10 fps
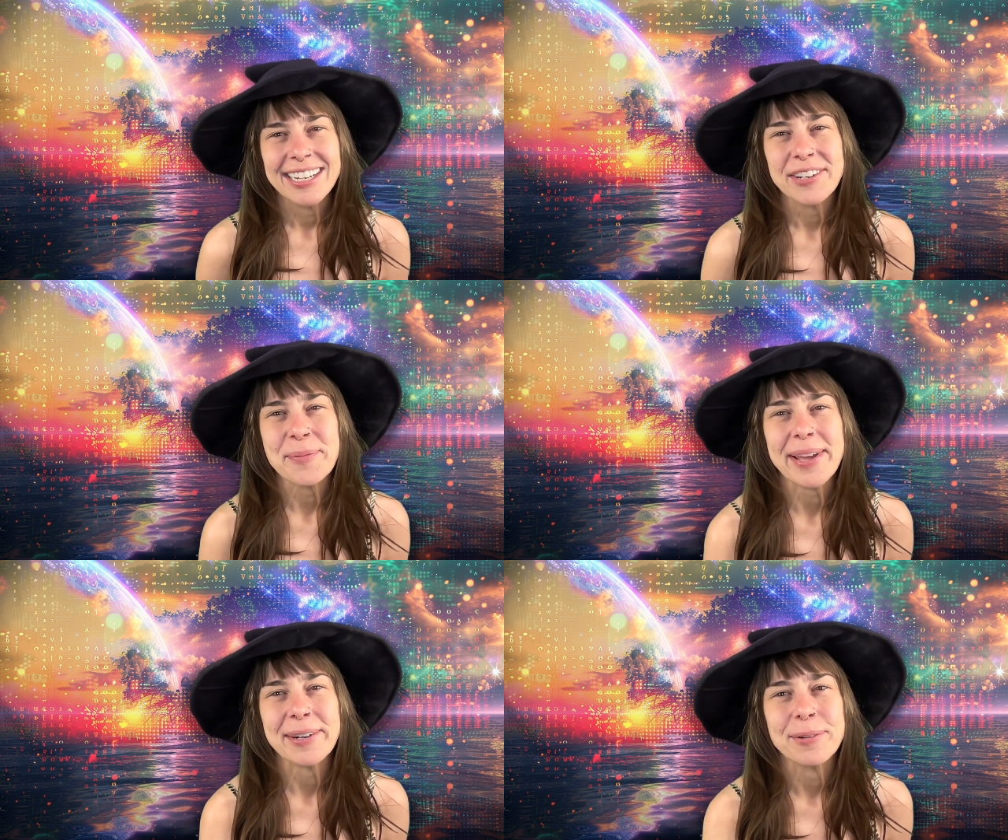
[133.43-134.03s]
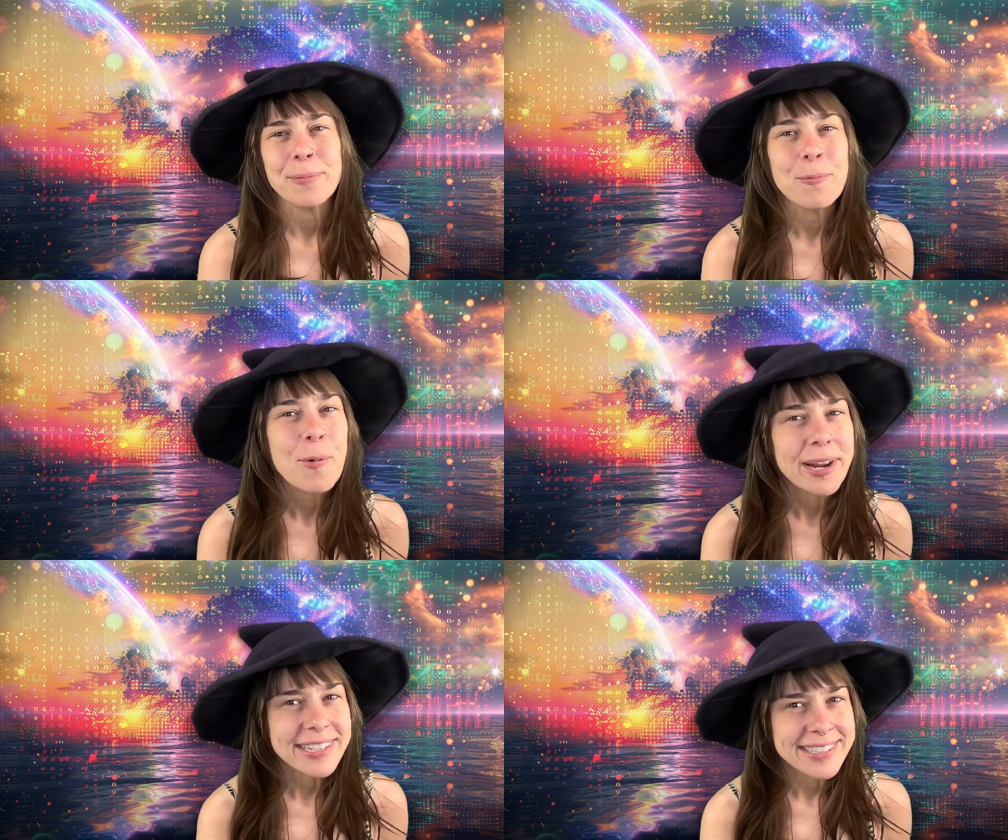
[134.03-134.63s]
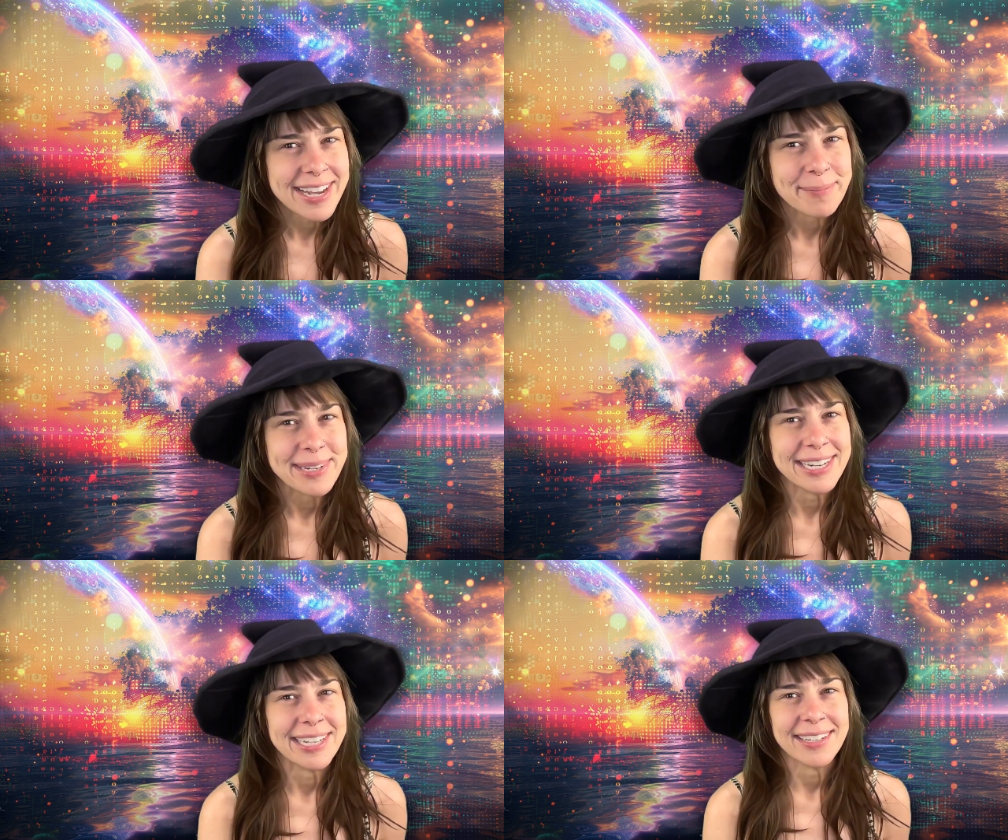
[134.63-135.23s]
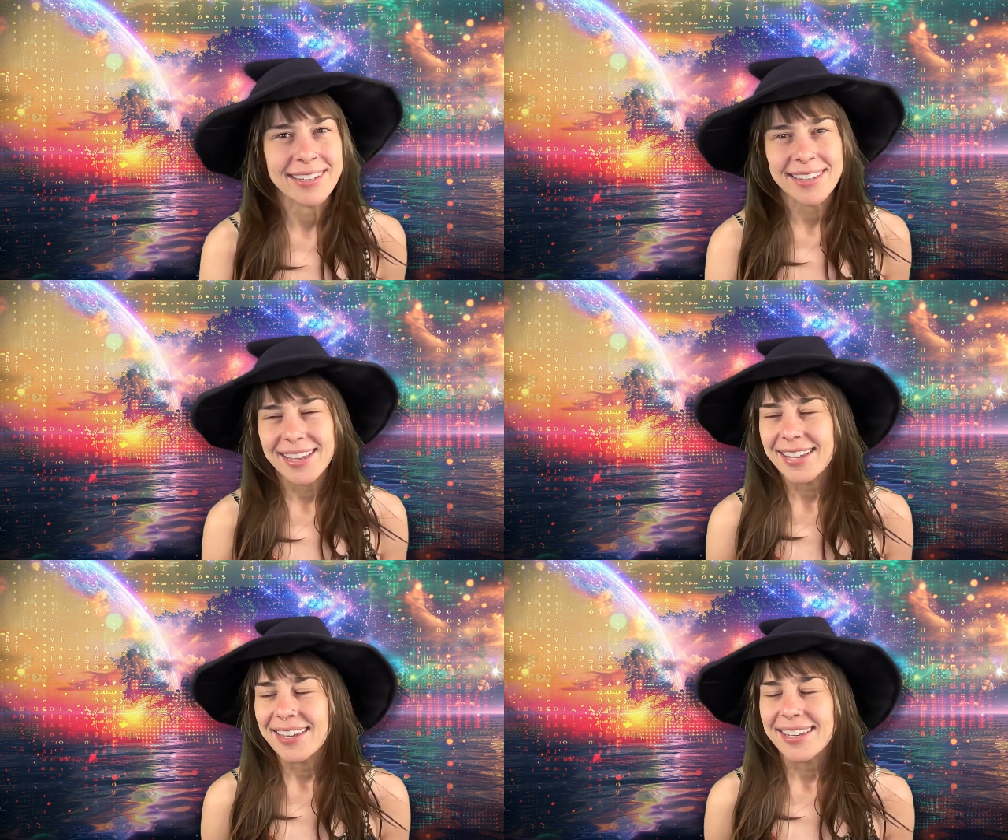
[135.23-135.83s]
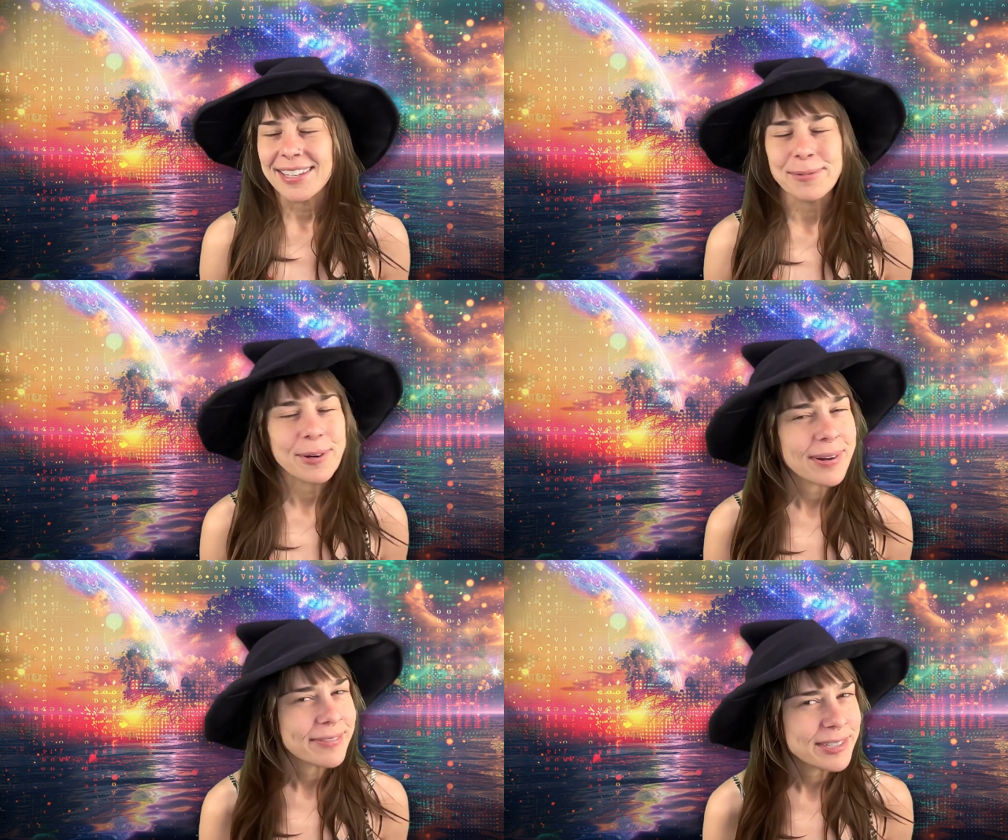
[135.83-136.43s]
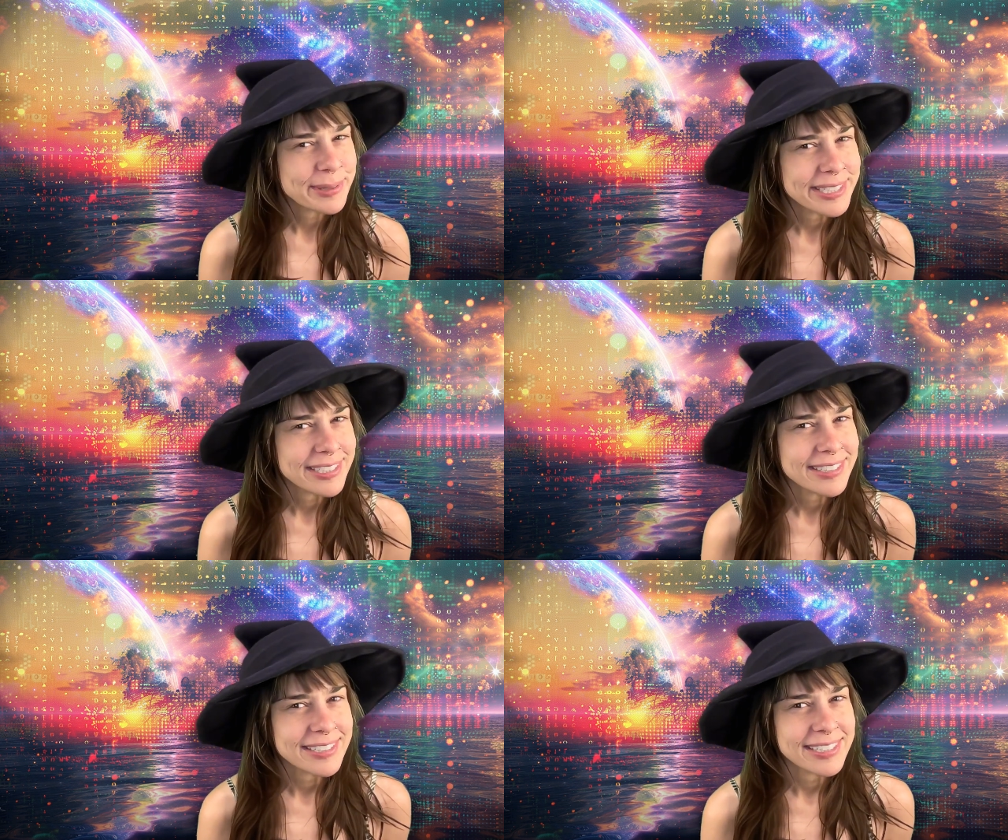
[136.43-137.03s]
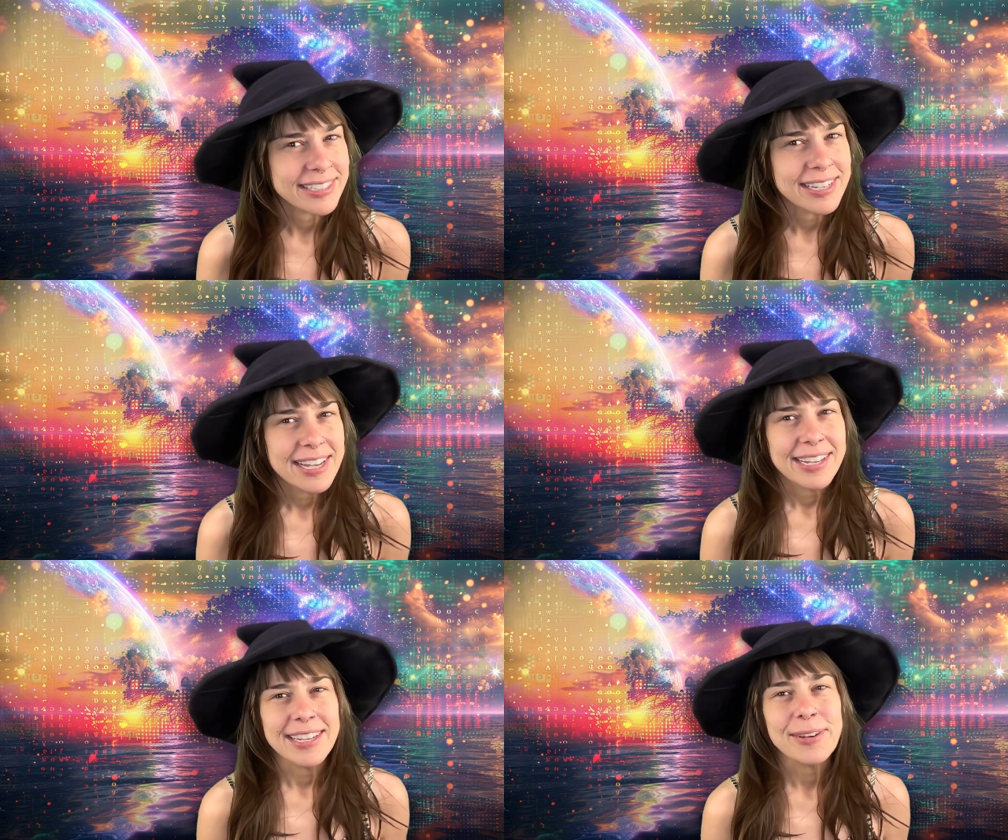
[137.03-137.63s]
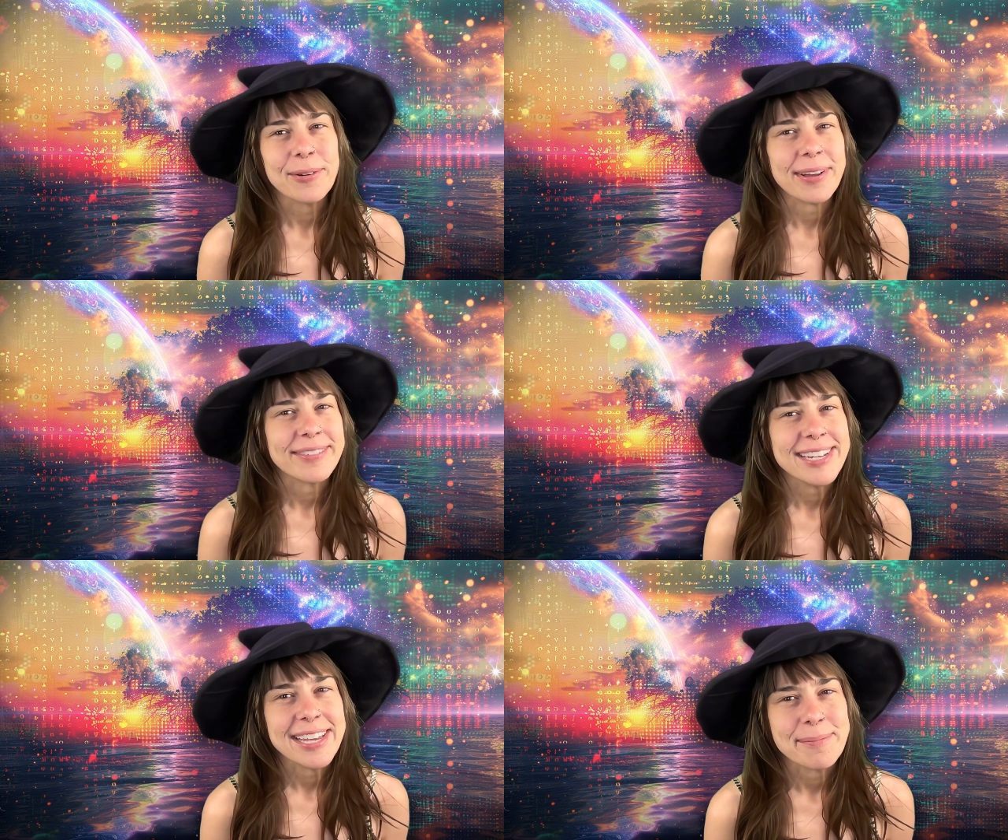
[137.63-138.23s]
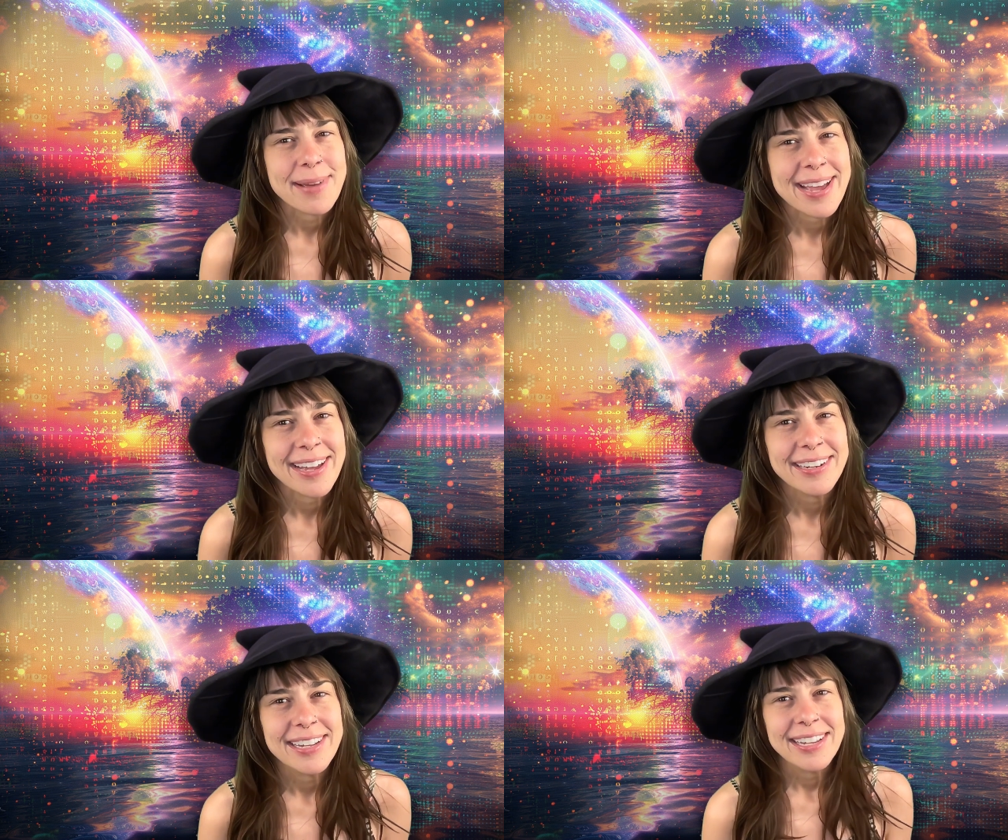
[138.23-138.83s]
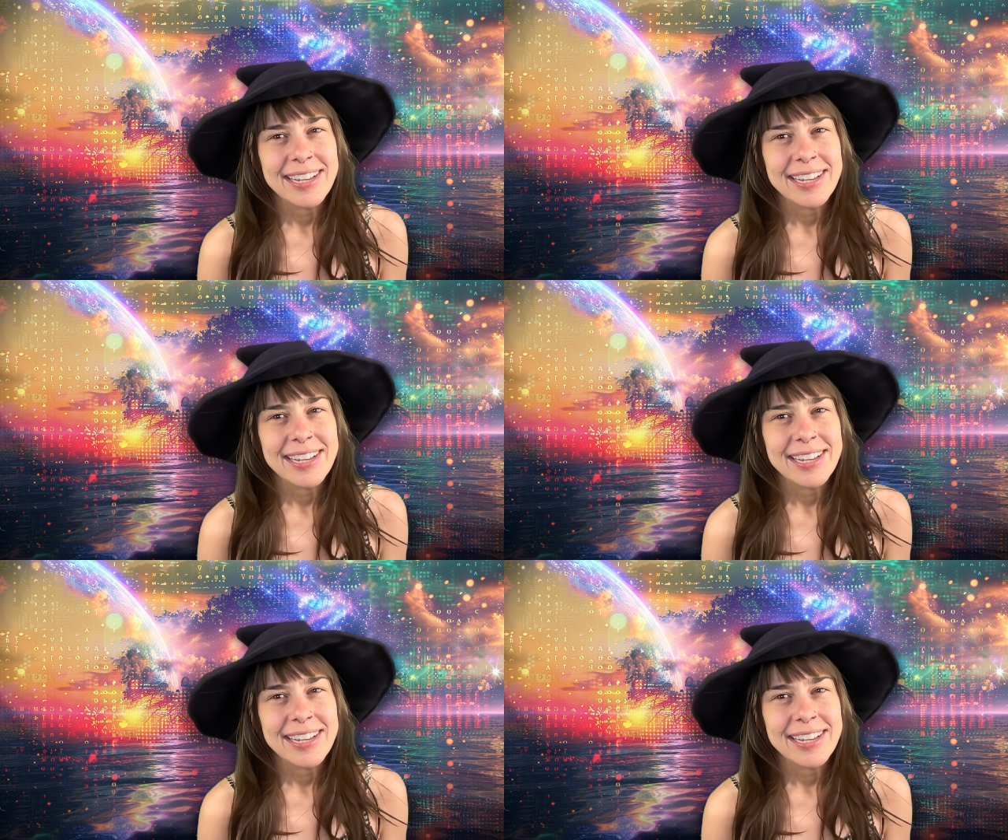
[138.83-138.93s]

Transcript: No matter what is happening, you don't have to resist it. You don't have to get mad.